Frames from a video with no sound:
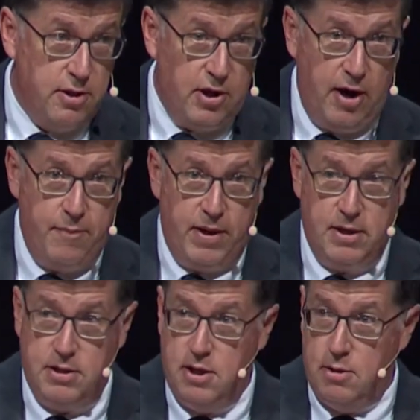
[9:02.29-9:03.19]
There have
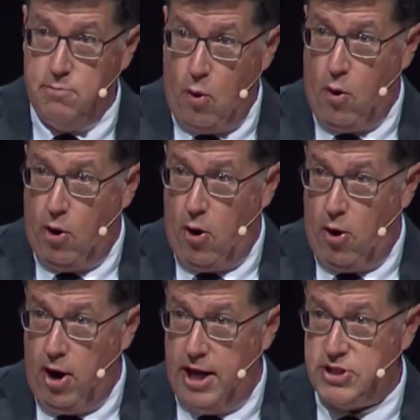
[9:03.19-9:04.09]
been more
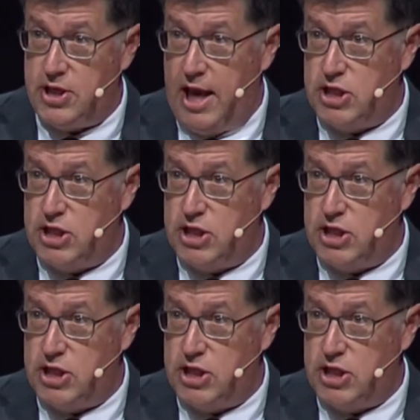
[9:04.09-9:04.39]
or less